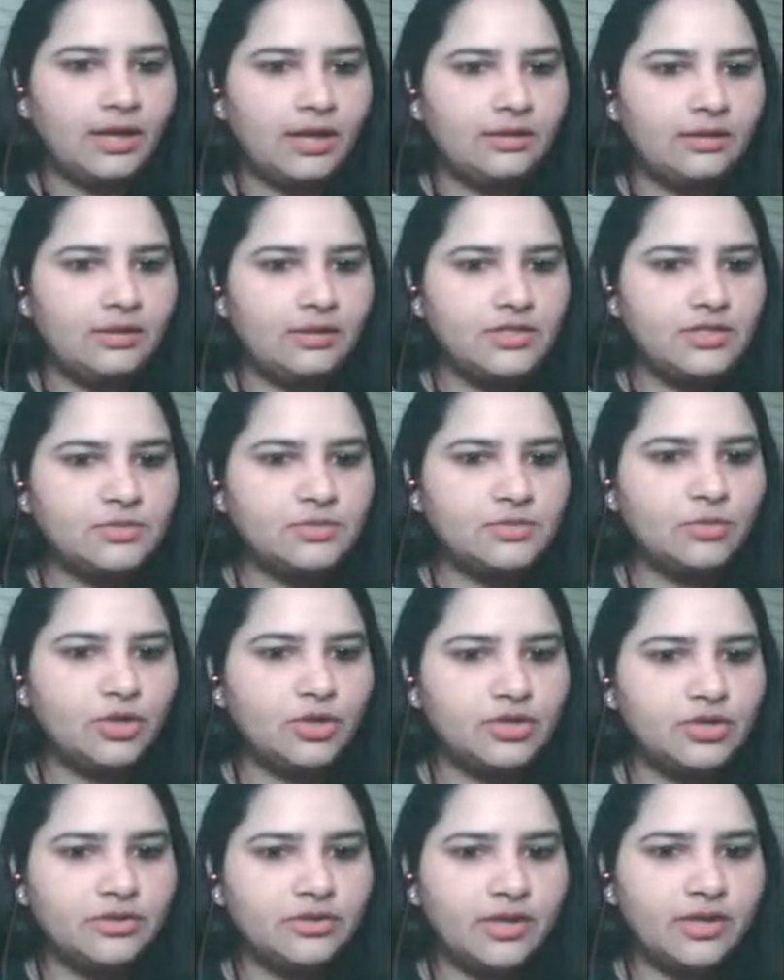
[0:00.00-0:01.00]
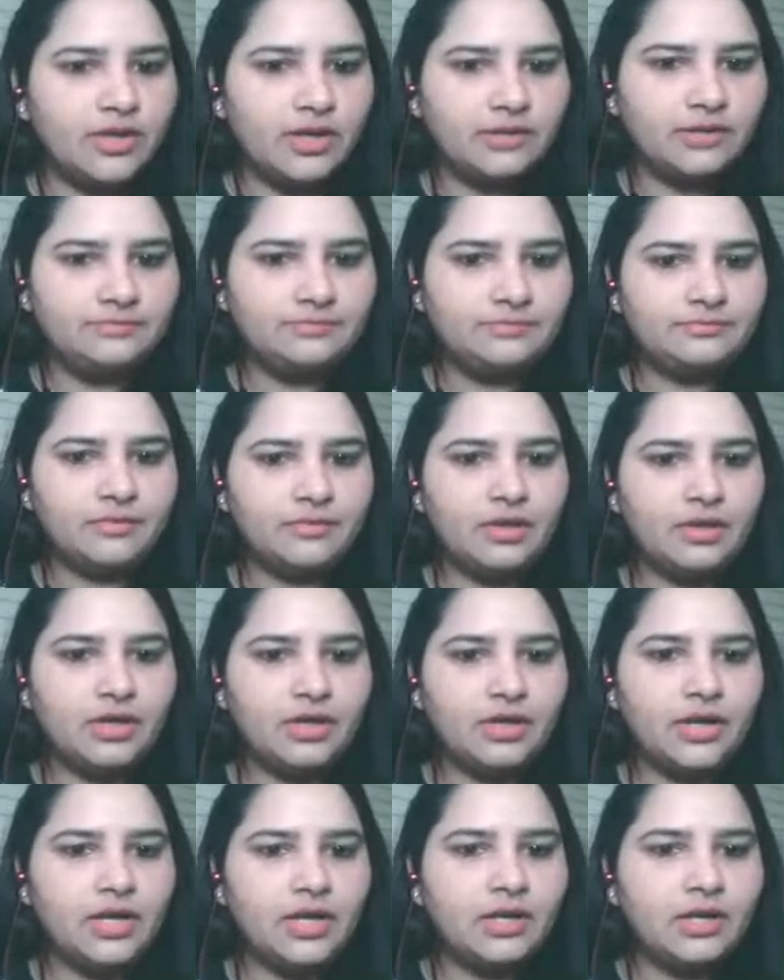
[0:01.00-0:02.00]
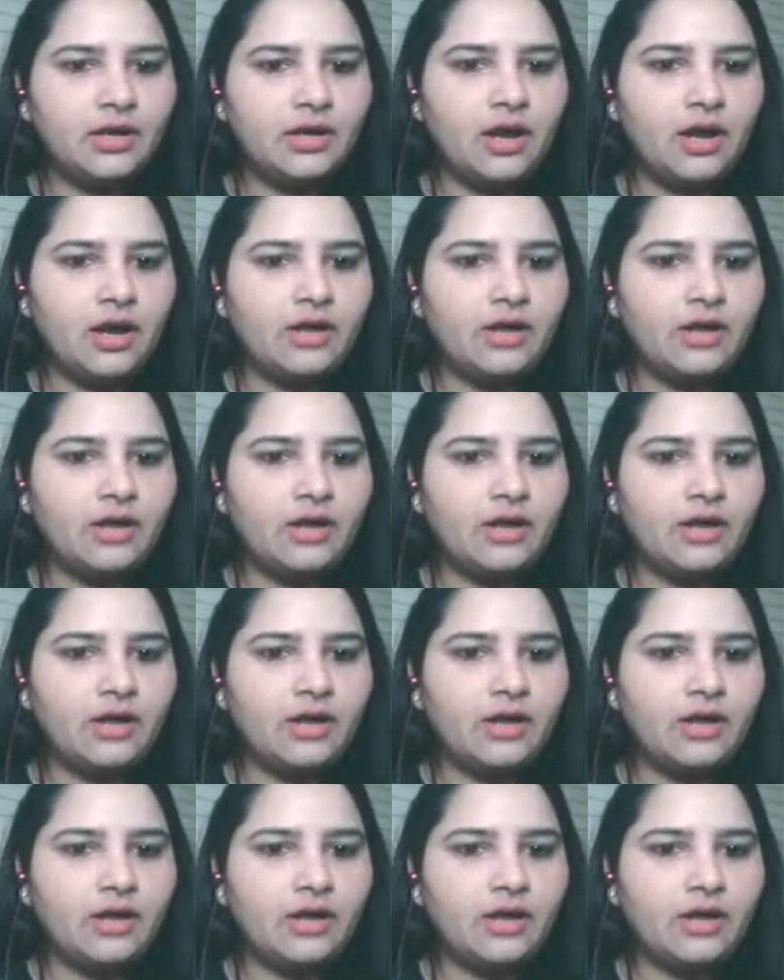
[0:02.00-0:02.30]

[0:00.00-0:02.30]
In this modern era, credit